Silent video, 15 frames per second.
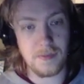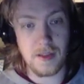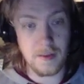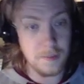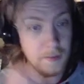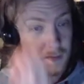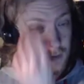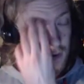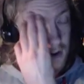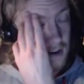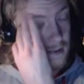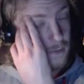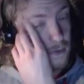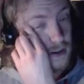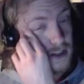It's been
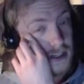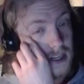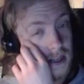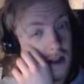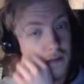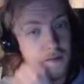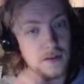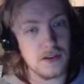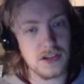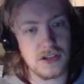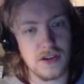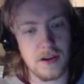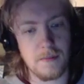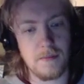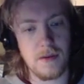fun. We just did that first
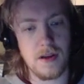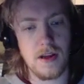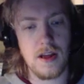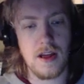stream.